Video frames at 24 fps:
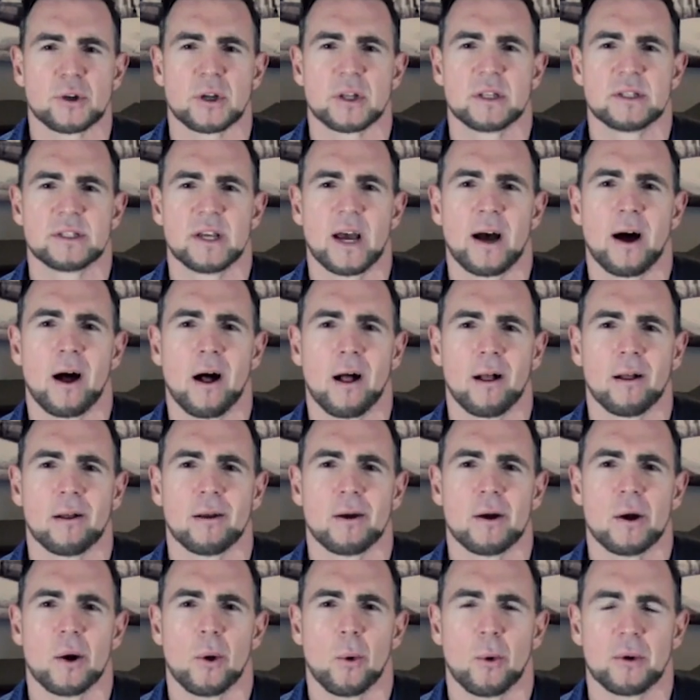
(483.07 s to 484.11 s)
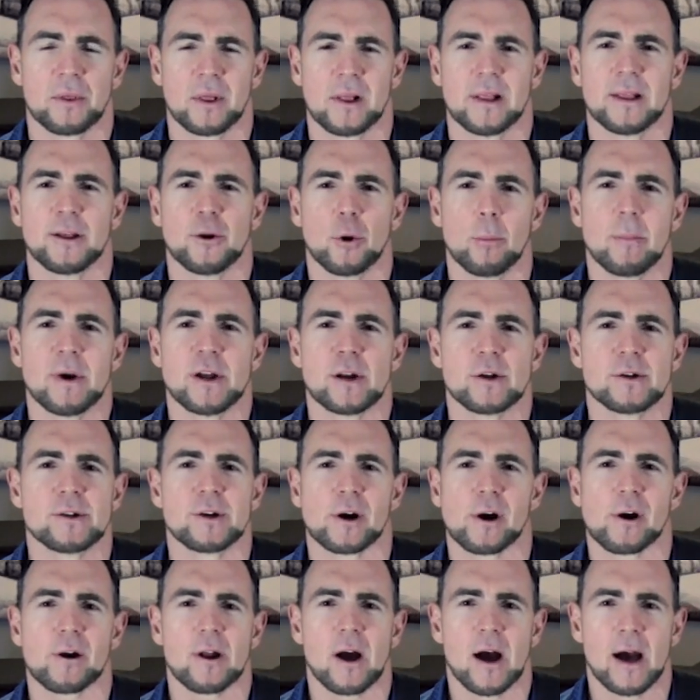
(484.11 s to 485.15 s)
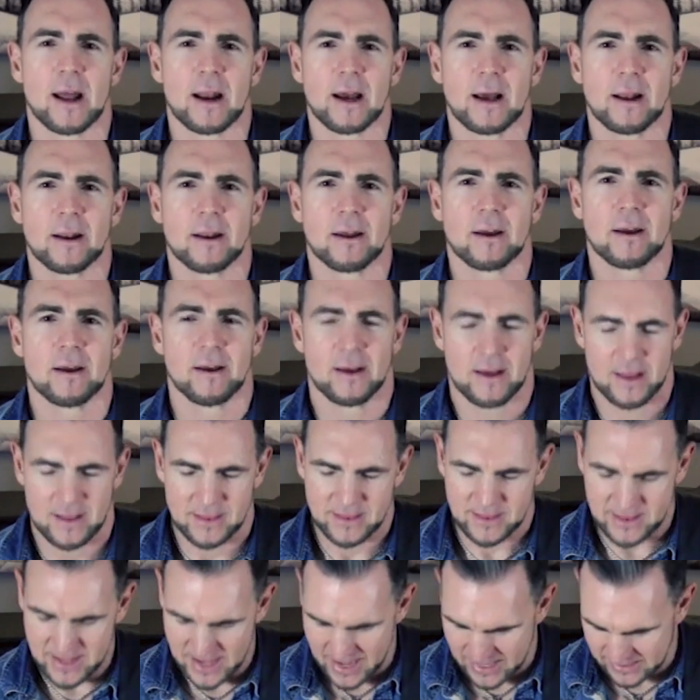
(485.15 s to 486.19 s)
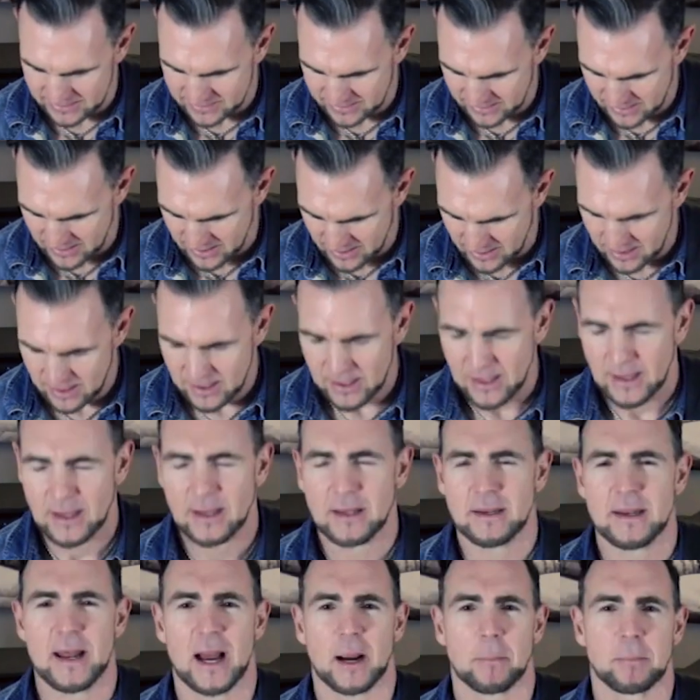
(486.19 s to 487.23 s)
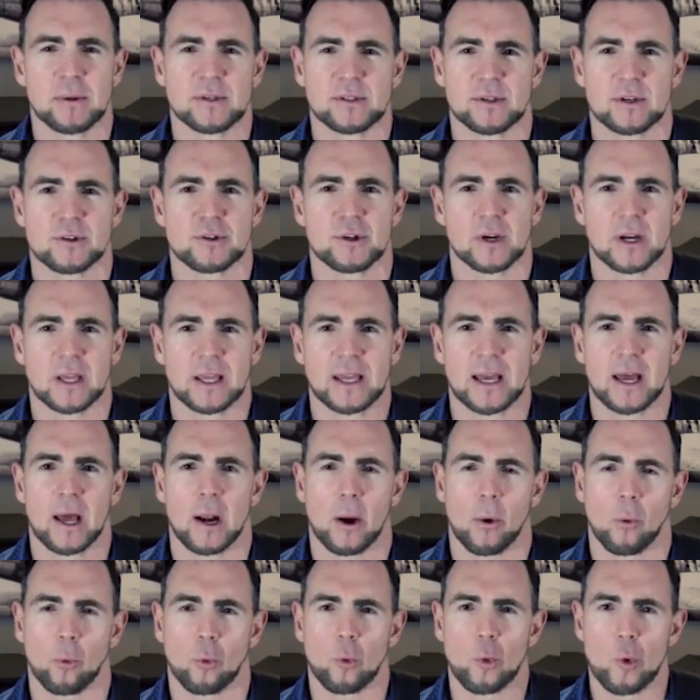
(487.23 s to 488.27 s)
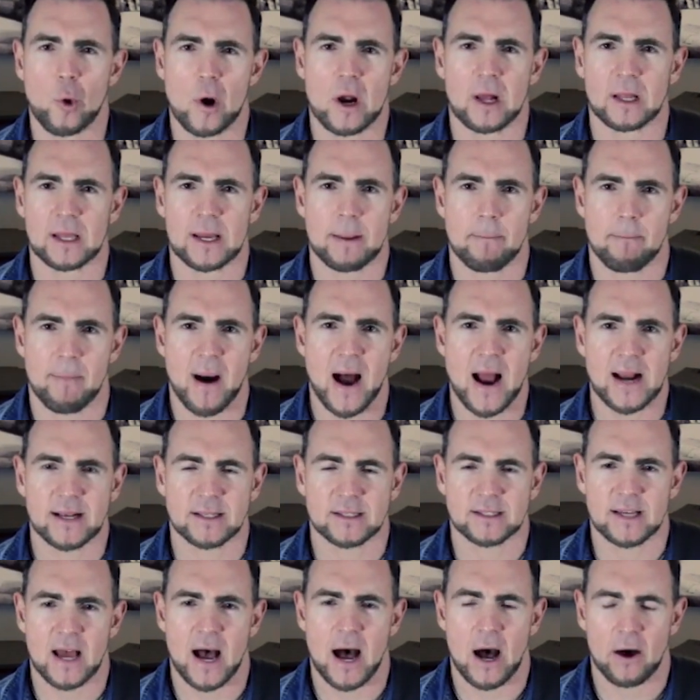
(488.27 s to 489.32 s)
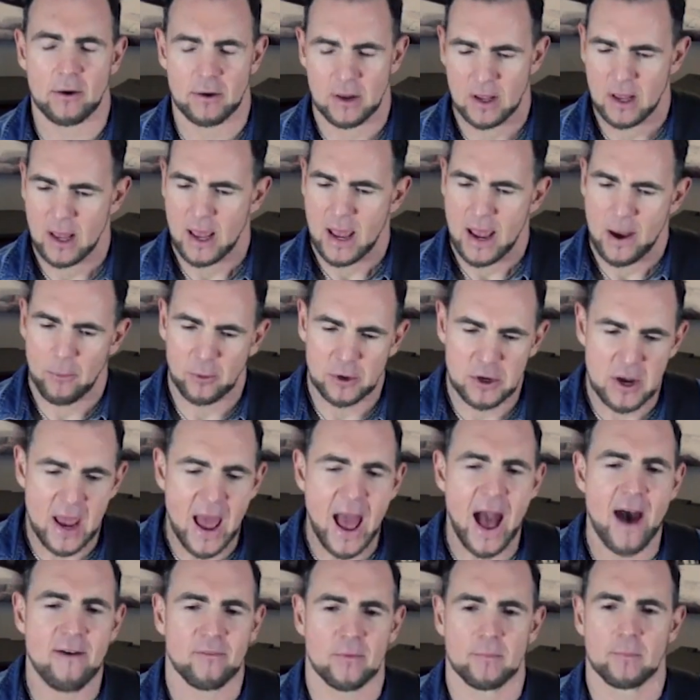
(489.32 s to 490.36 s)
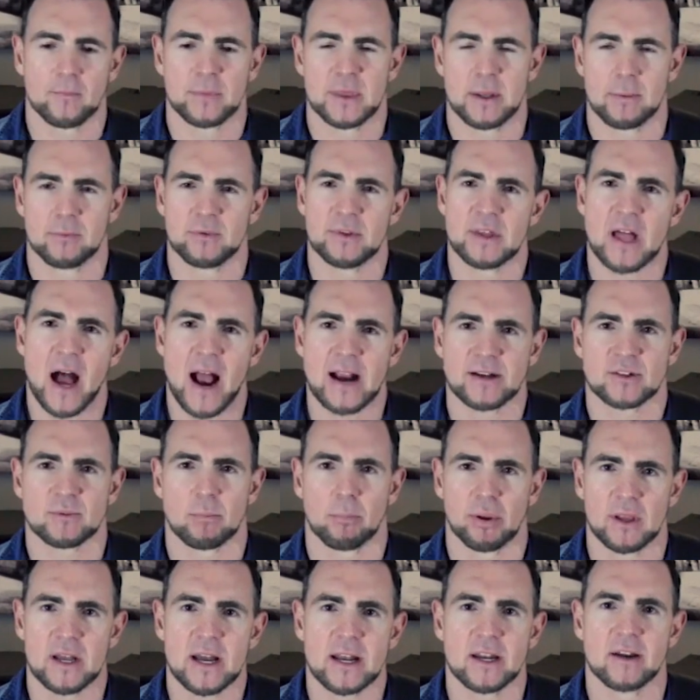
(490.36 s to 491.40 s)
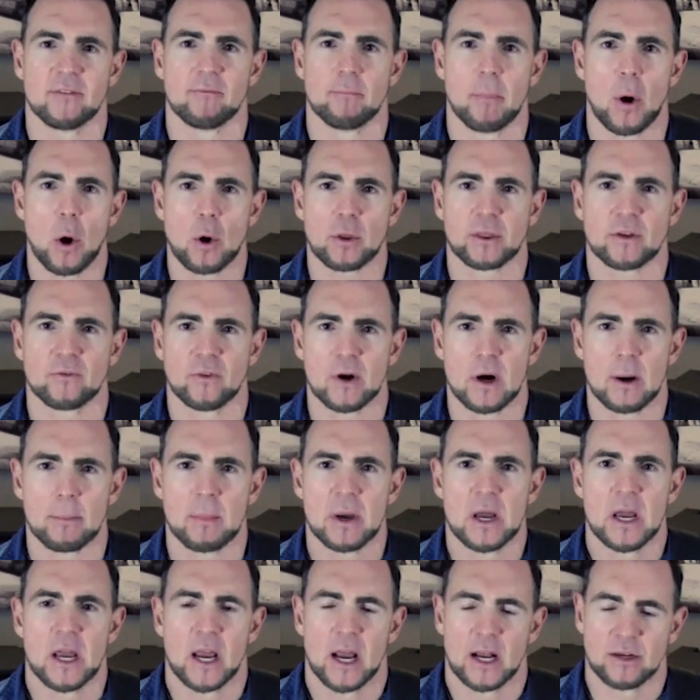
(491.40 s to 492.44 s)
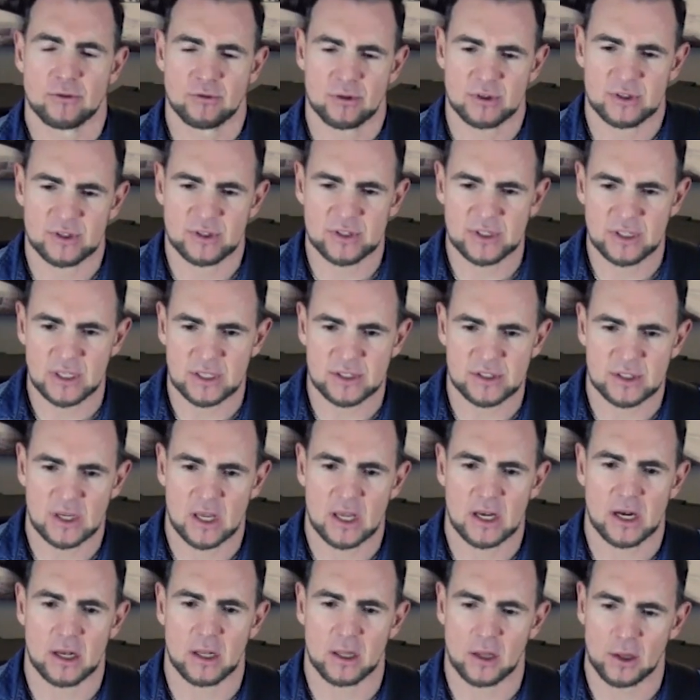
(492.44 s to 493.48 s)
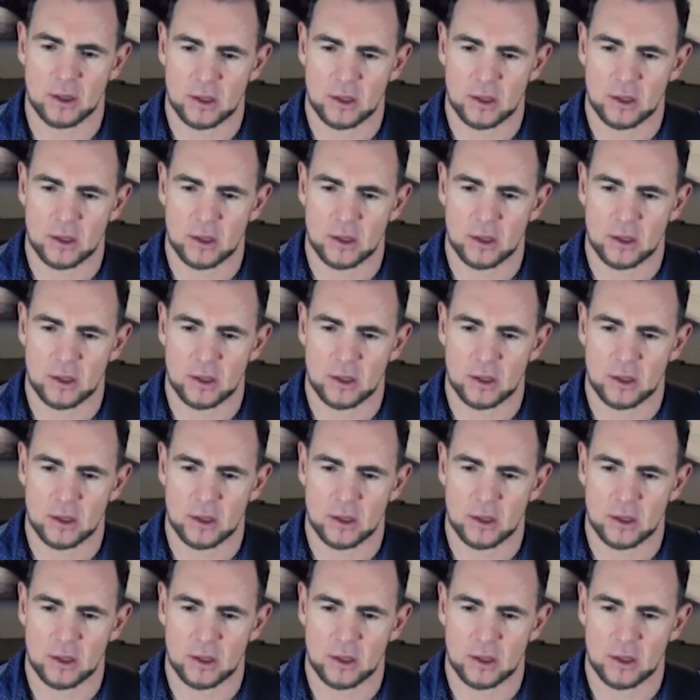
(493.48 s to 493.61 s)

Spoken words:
can tell a little bit of dirt on it. That neck position, again, really bites out. When you have the nice blend of both of them, it just sits in a